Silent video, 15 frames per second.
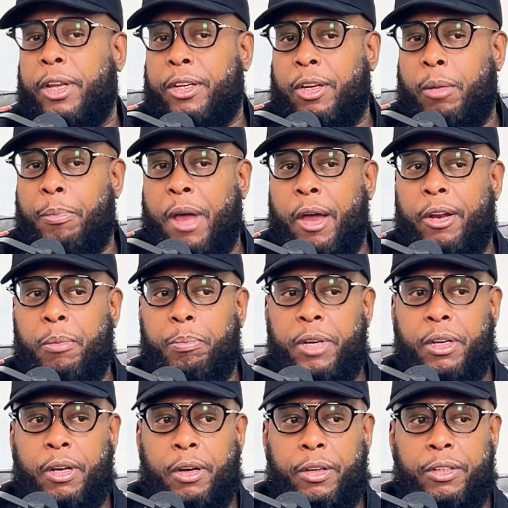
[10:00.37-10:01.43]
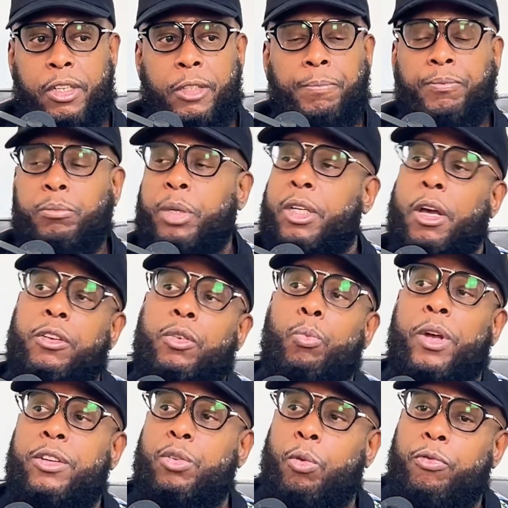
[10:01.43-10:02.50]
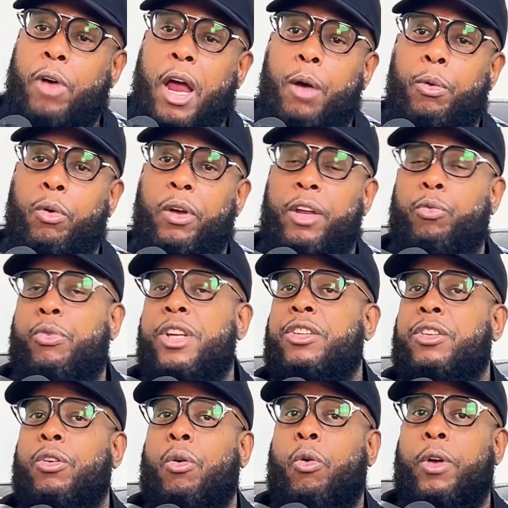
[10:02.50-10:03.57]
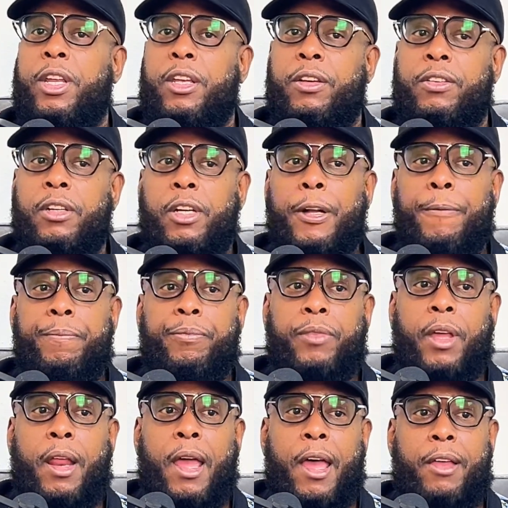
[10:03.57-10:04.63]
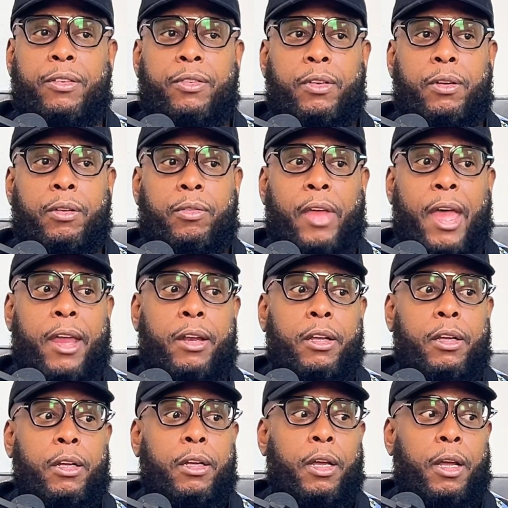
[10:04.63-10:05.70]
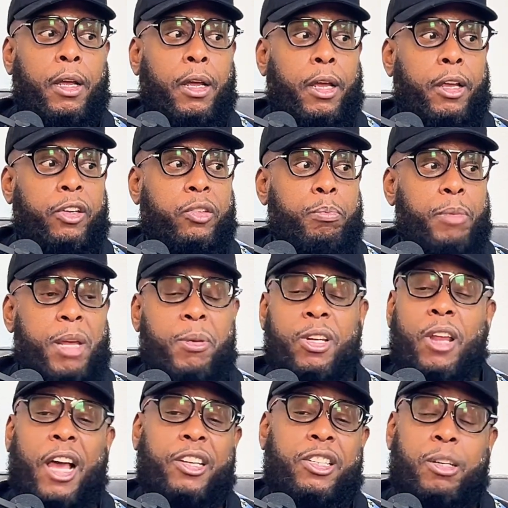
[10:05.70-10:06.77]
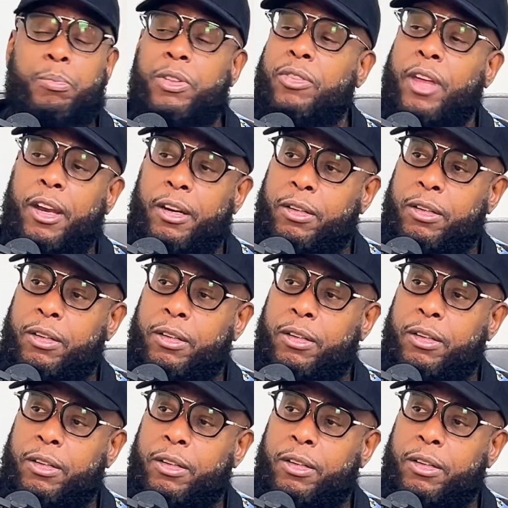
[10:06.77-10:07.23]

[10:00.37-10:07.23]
about it because it went so viral. It reached an audience that is maybe not sympathetic